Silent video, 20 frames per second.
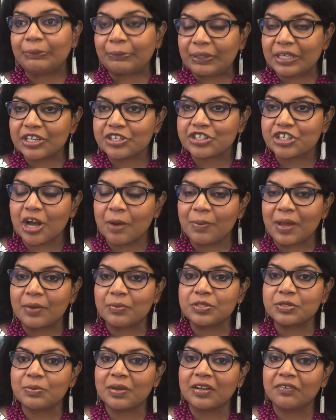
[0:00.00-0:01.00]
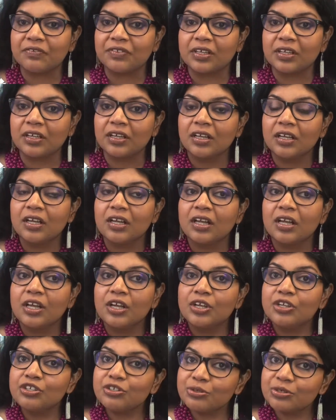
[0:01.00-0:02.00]
workshop. I was one of the
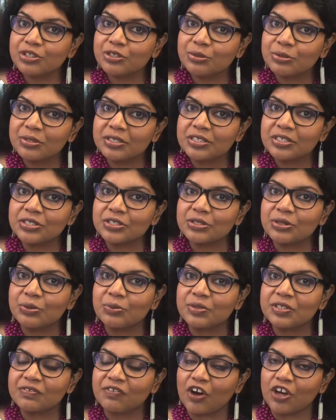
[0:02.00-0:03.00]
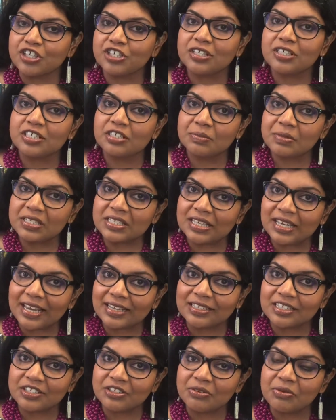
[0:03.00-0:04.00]
two students who was fortunate to be
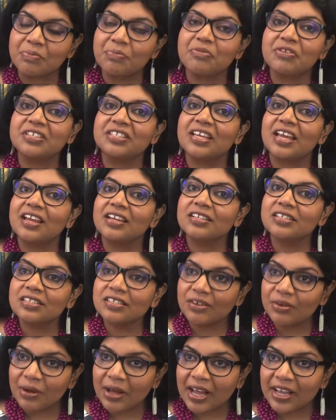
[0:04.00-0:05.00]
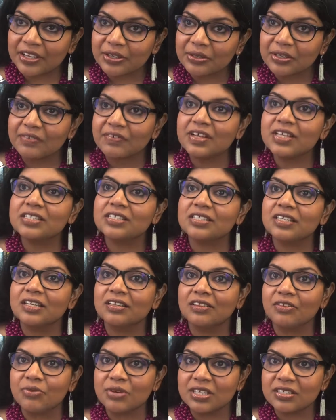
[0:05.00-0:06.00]
selected to represent Ohio University
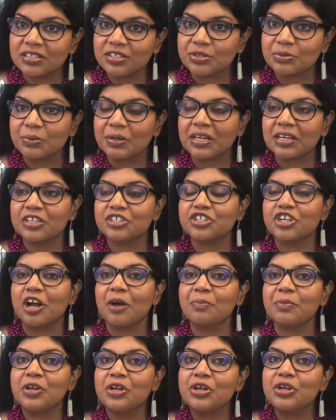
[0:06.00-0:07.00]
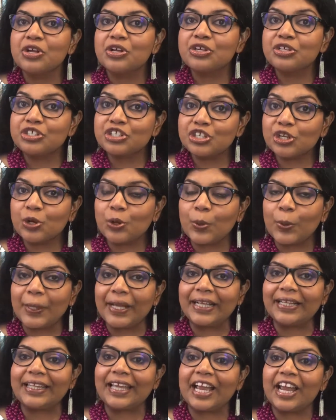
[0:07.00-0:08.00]
in the research workshop. So,
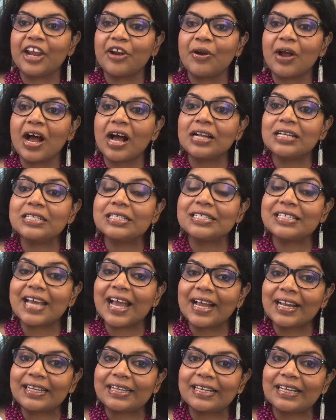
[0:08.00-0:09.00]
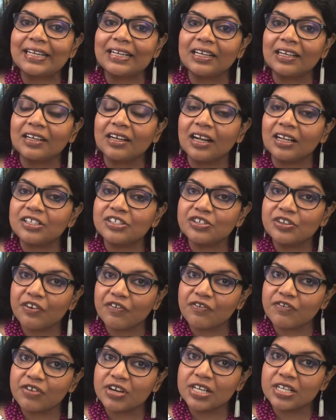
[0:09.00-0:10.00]
going there, understanding a culture
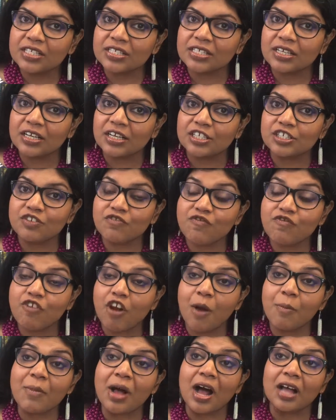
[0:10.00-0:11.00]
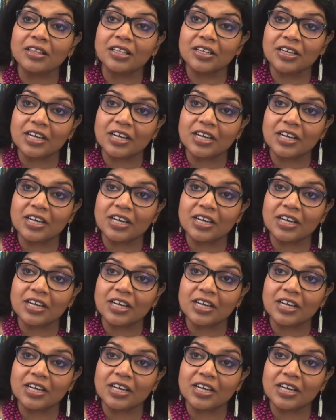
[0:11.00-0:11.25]
of research from other